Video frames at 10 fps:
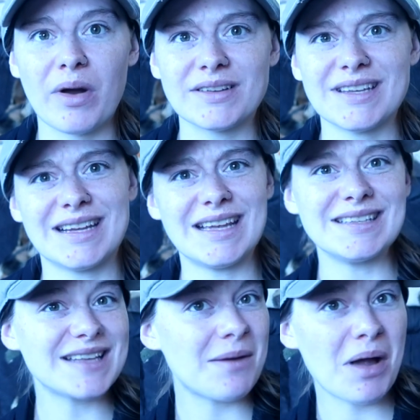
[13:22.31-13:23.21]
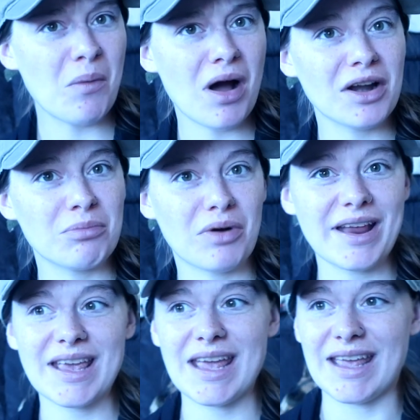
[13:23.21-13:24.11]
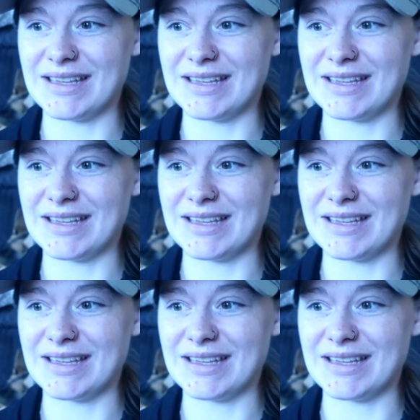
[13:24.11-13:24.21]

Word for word: where it's like, is that my water breaking?